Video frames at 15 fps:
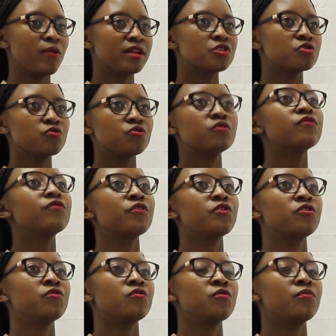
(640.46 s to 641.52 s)
what is good for
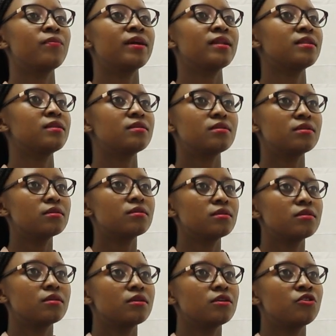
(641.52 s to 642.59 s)
you, but
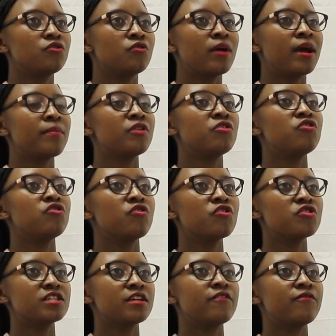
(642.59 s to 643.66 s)
you know, I mean, you know
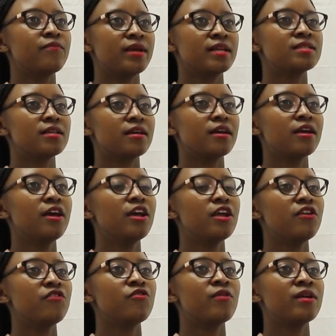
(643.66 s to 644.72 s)
yourself better.
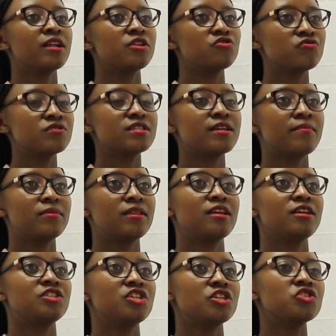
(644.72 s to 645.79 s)
If you want to do
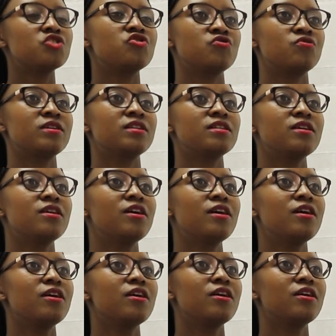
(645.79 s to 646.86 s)
something, just do it.
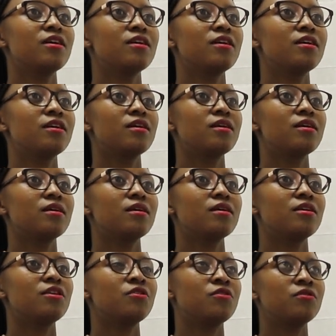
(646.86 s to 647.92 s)

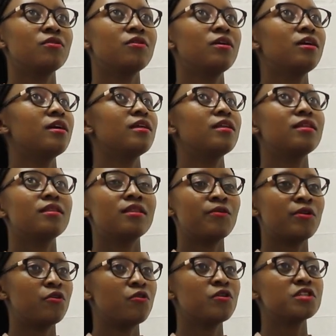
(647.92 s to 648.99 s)
You know, there
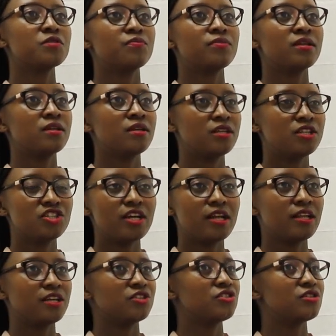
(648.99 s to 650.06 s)
will always be
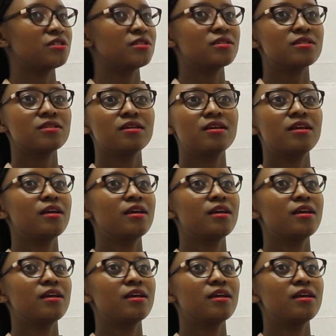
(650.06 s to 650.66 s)
challenges,